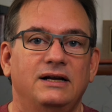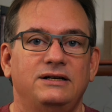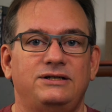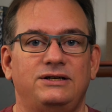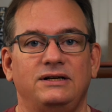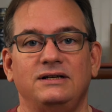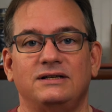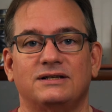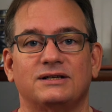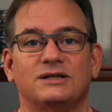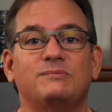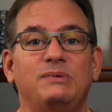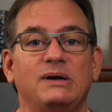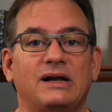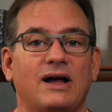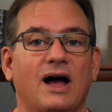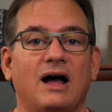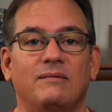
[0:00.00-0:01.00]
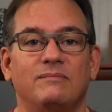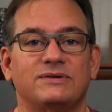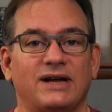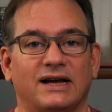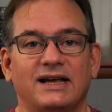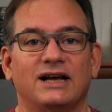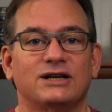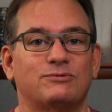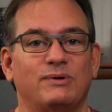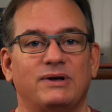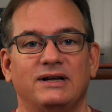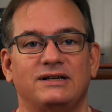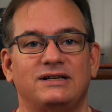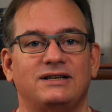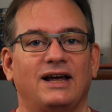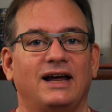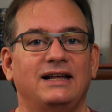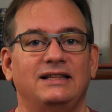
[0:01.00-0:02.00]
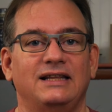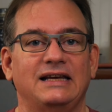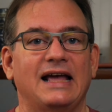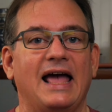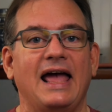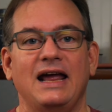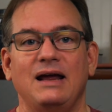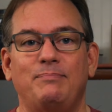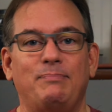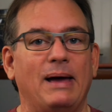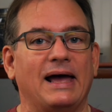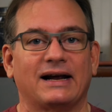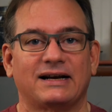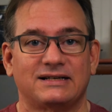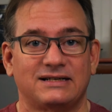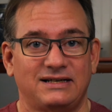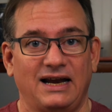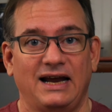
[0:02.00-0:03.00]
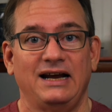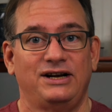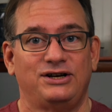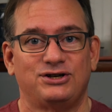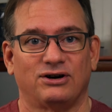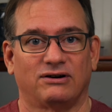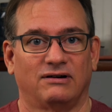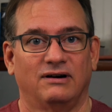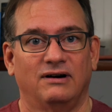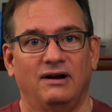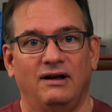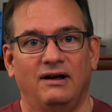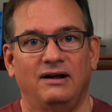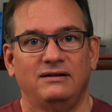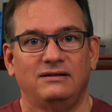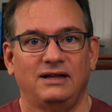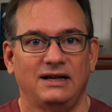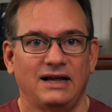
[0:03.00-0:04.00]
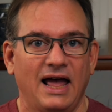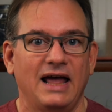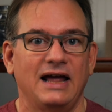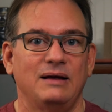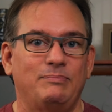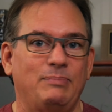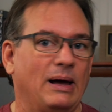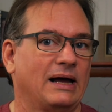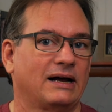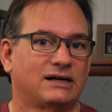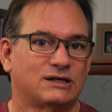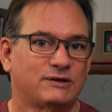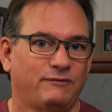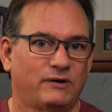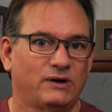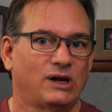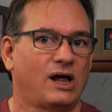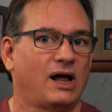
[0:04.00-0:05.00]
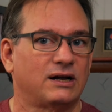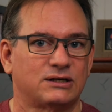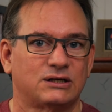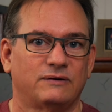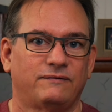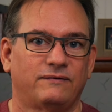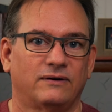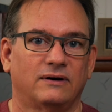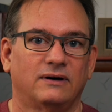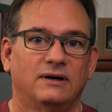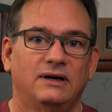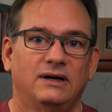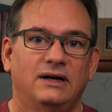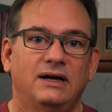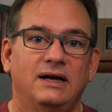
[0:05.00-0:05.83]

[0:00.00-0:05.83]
Jesus becomes, I guess we could say, the apex teacher, the apex philosopher,